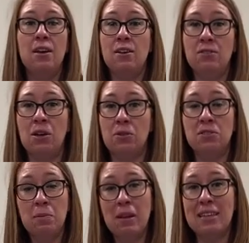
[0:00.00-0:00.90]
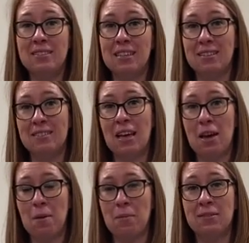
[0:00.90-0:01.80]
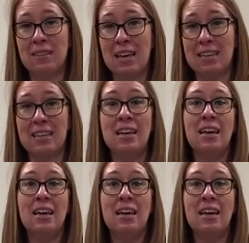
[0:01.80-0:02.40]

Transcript: So some ladies say